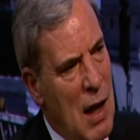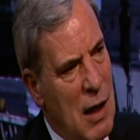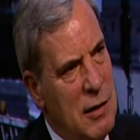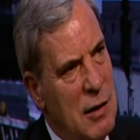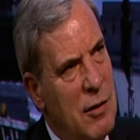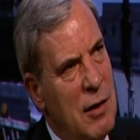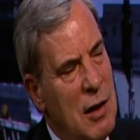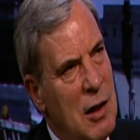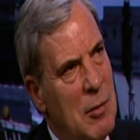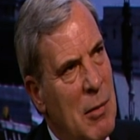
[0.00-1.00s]
And
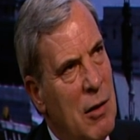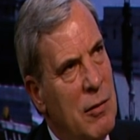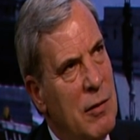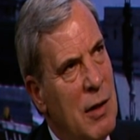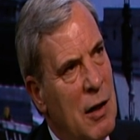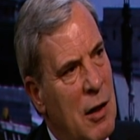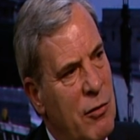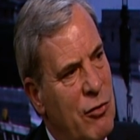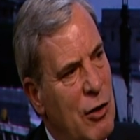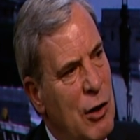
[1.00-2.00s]
thinking about that kind of
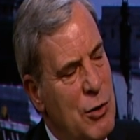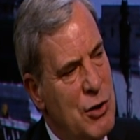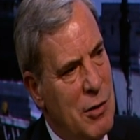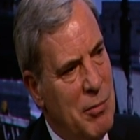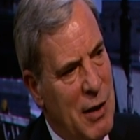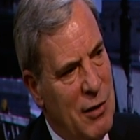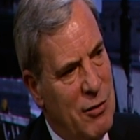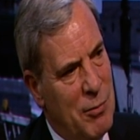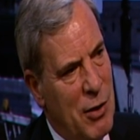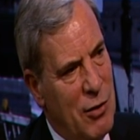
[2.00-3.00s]

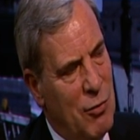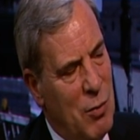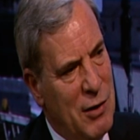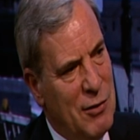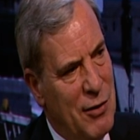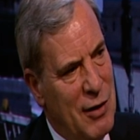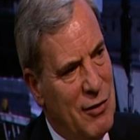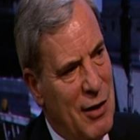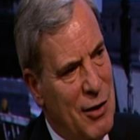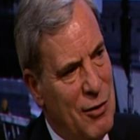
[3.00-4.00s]
solution-based approach, one of the things
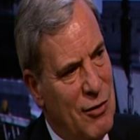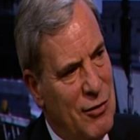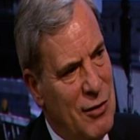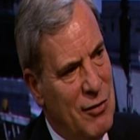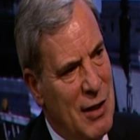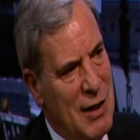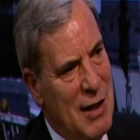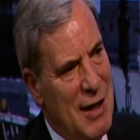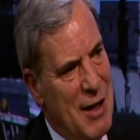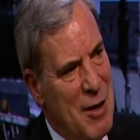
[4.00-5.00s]
I noticed is
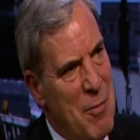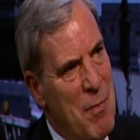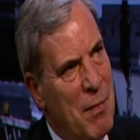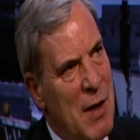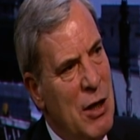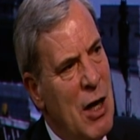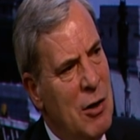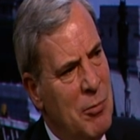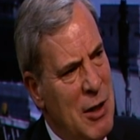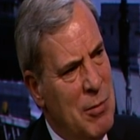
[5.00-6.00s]

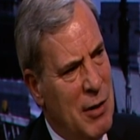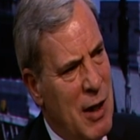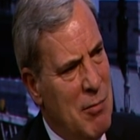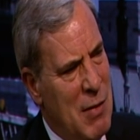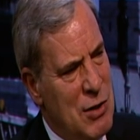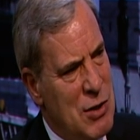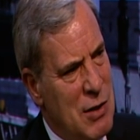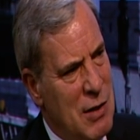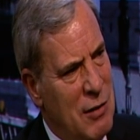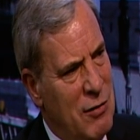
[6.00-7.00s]
young people get
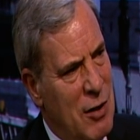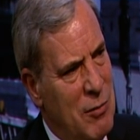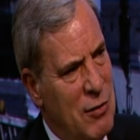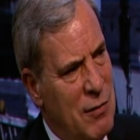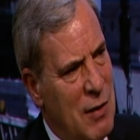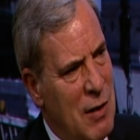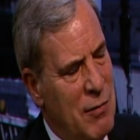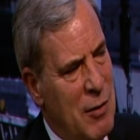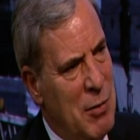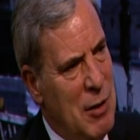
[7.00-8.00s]
mentioned in terms
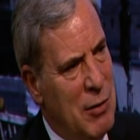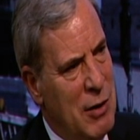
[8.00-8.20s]
of the people